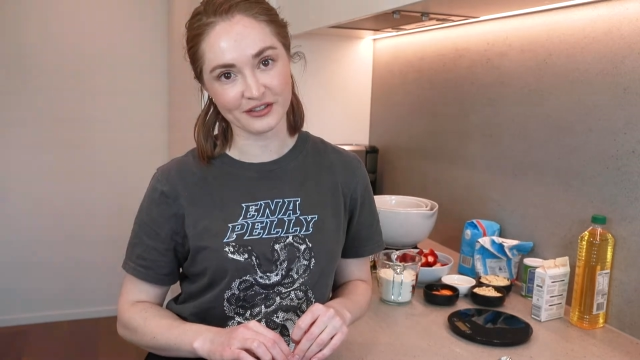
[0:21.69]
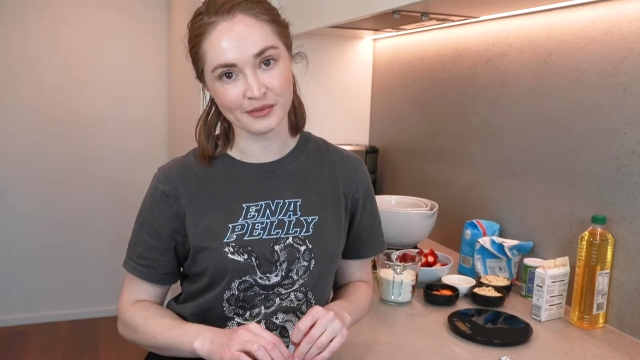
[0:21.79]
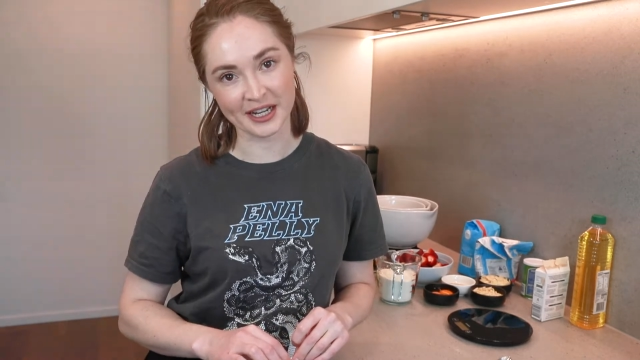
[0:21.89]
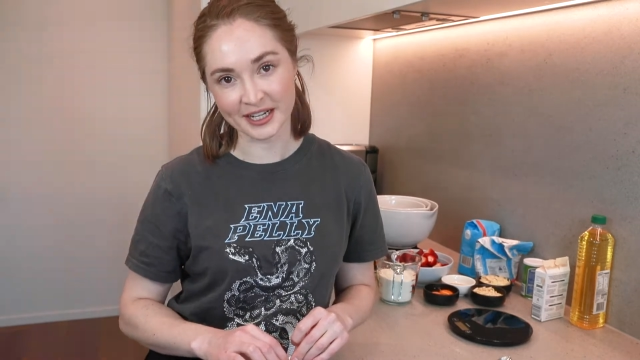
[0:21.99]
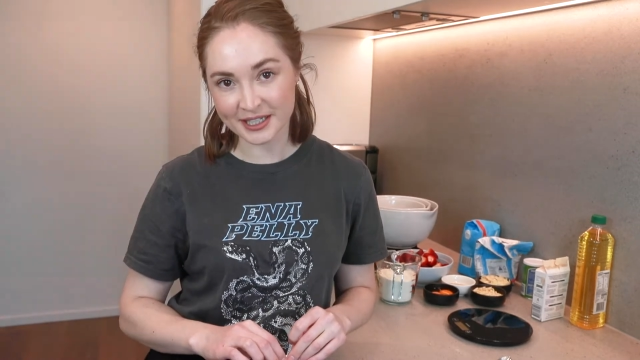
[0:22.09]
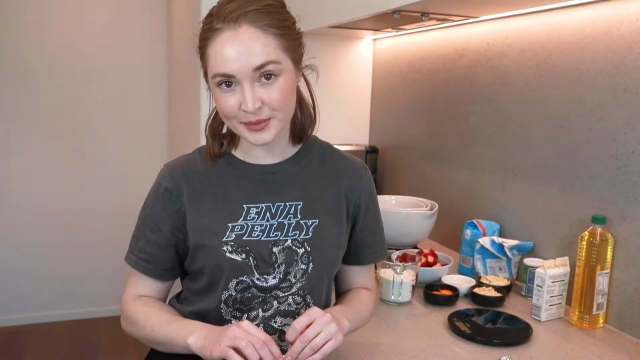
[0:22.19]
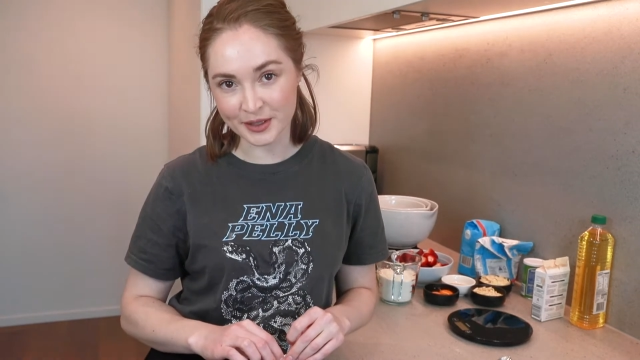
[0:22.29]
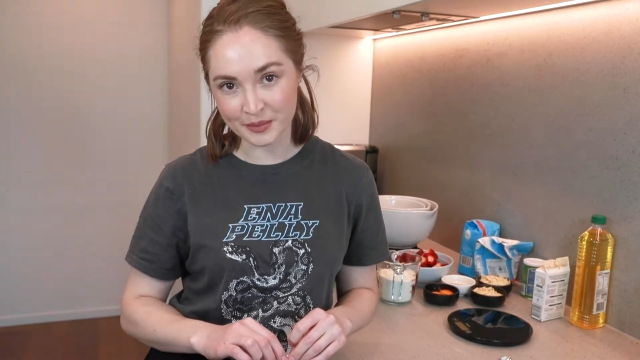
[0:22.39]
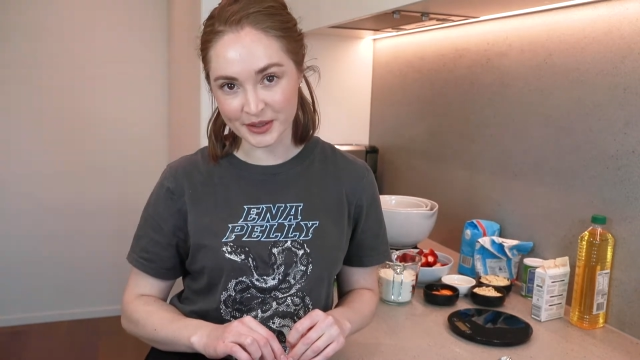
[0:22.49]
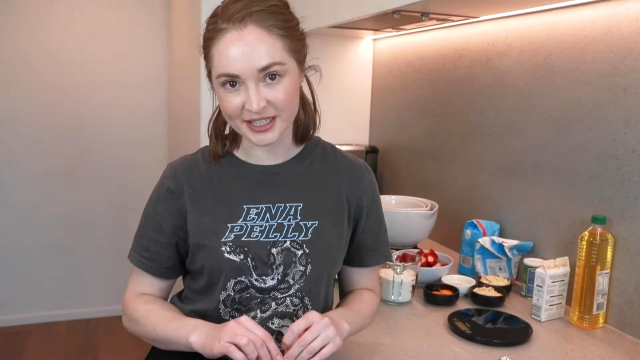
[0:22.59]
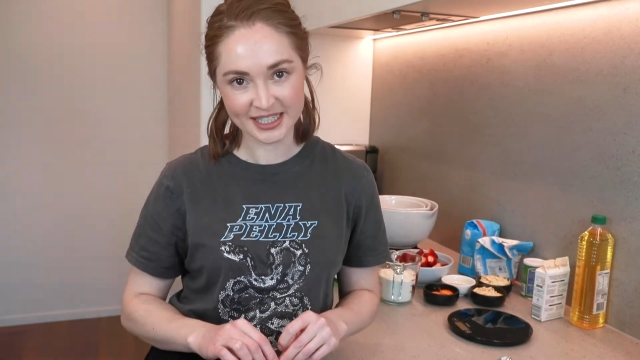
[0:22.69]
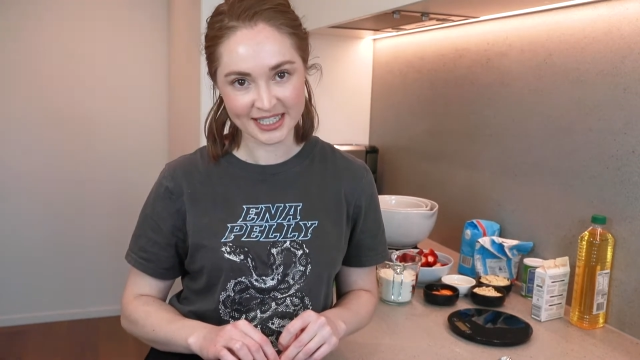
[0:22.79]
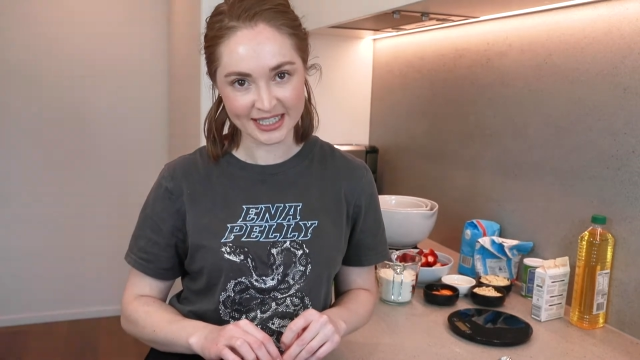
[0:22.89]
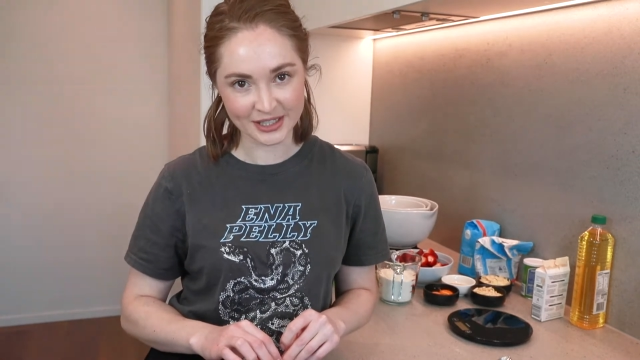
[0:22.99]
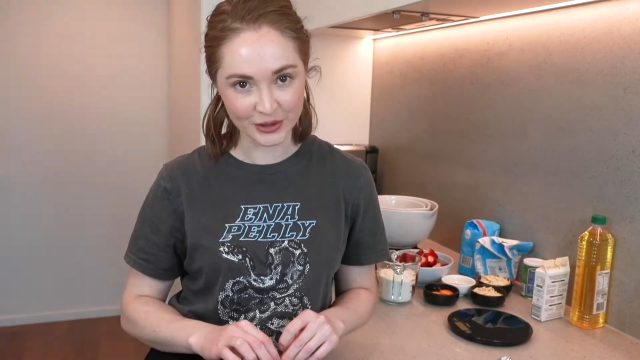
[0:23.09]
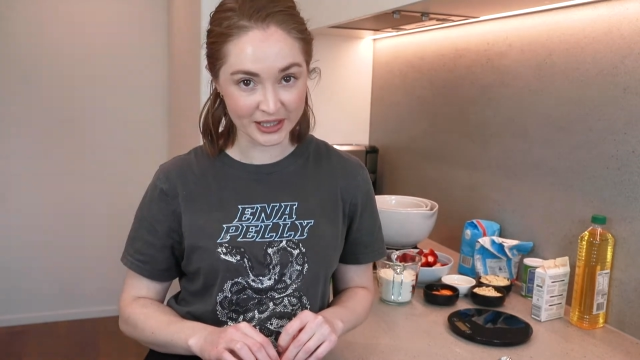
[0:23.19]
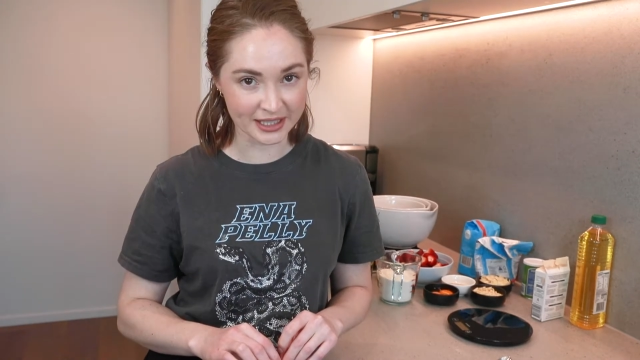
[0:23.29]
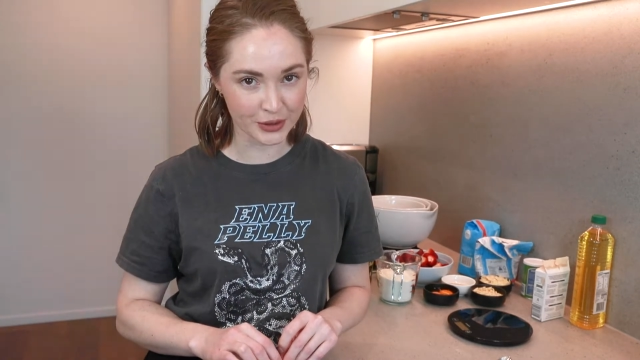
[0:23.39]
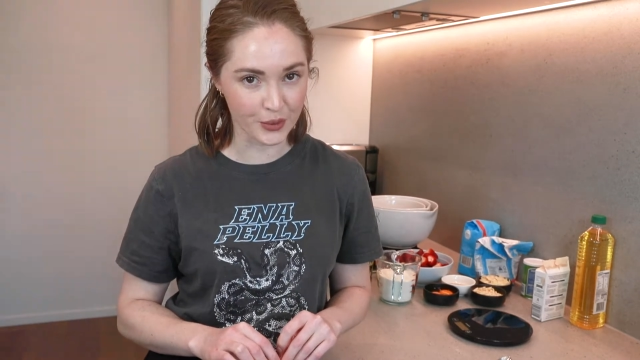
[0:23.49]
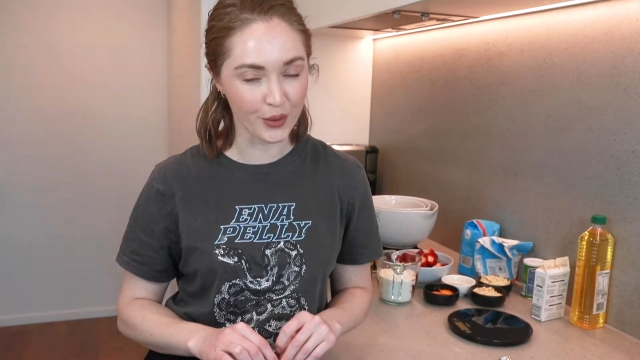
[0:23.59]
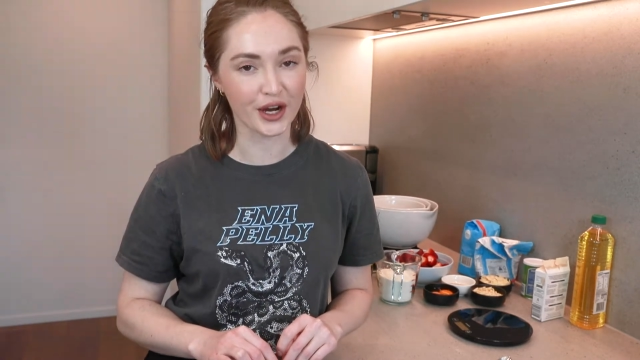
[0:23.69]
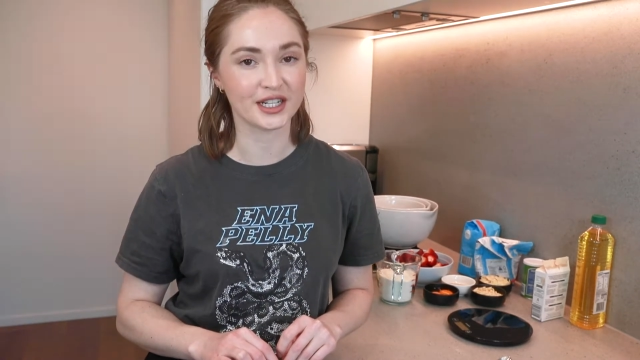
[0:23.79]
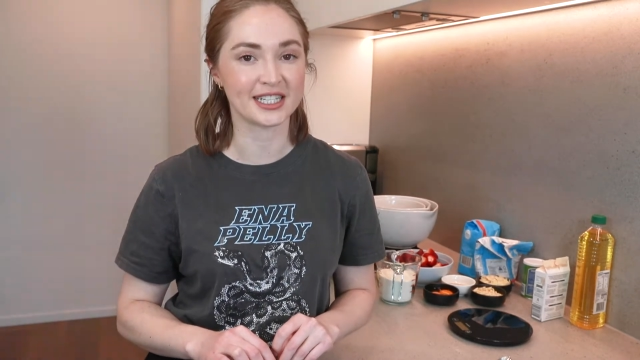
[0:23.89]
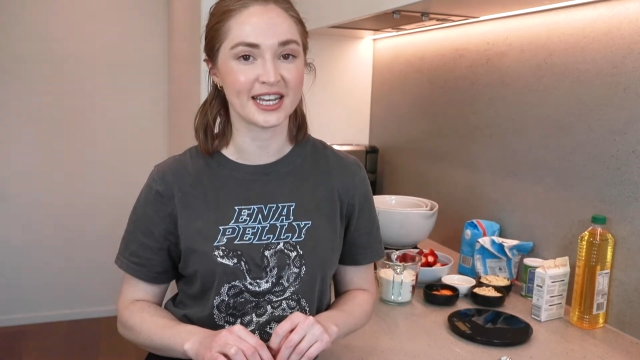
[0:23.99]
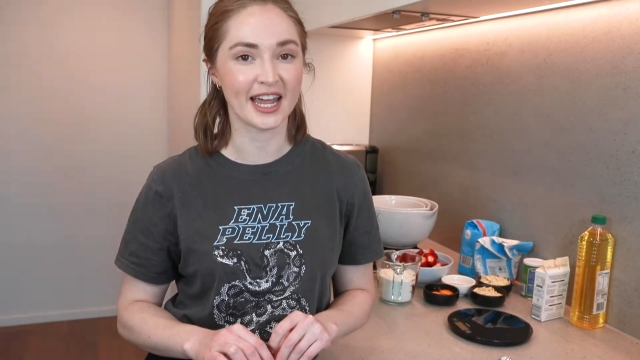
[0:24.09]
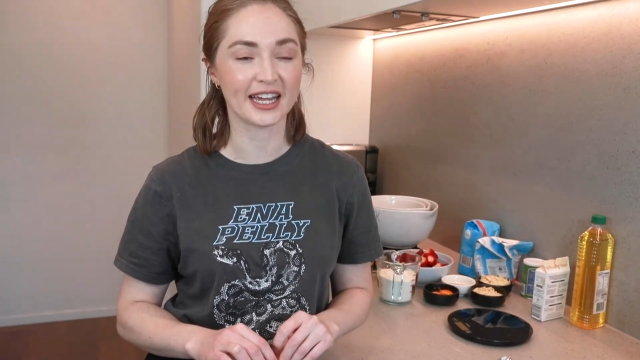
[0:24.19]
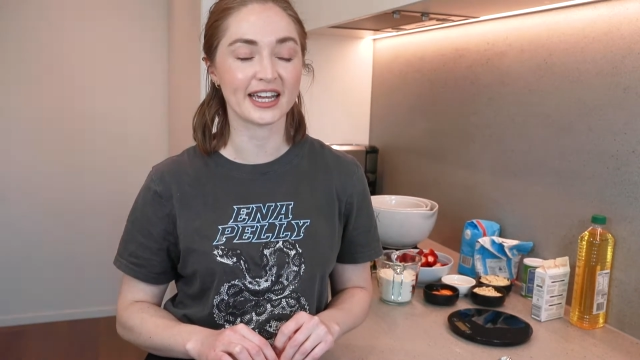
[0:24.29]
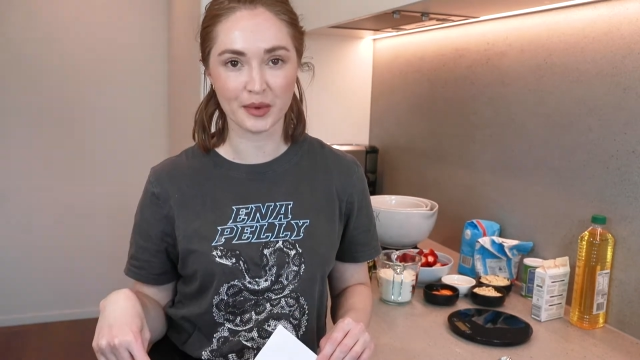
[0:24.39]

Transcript: for my husband because he's gone into work today.